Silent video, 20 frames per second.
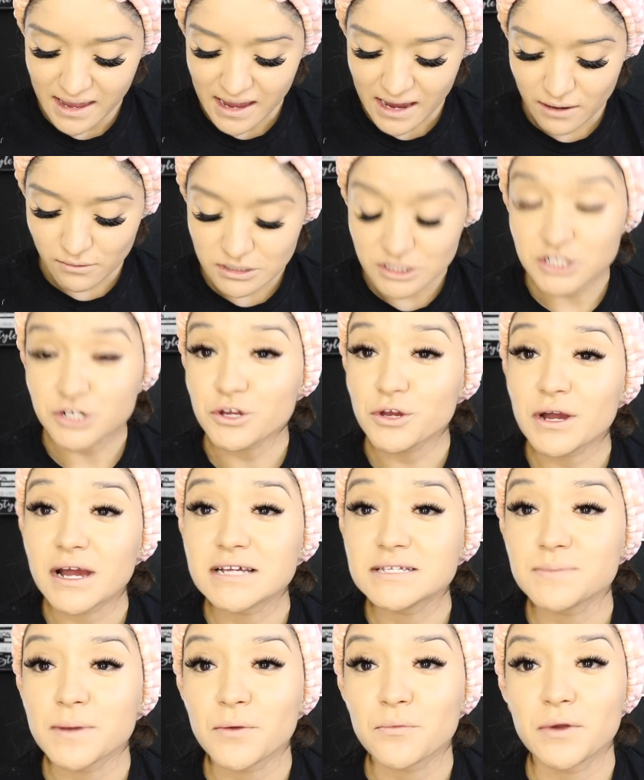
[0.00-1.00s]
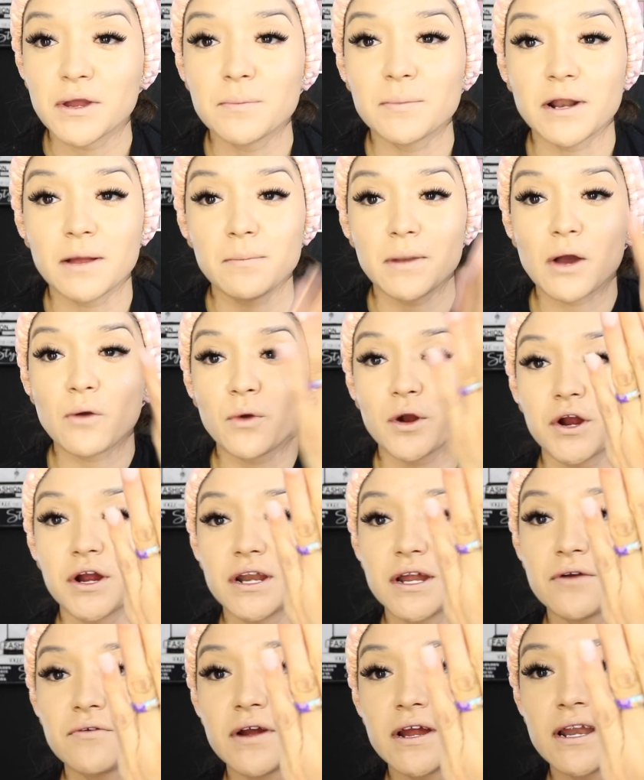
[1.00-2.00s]
I would show you guys my ring, but I'm not
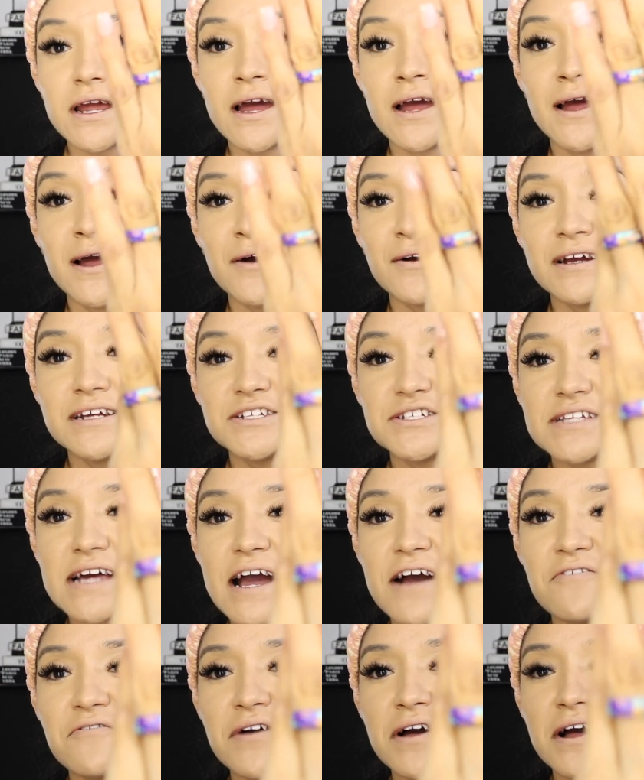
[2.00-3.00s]
wearing it right now. I just have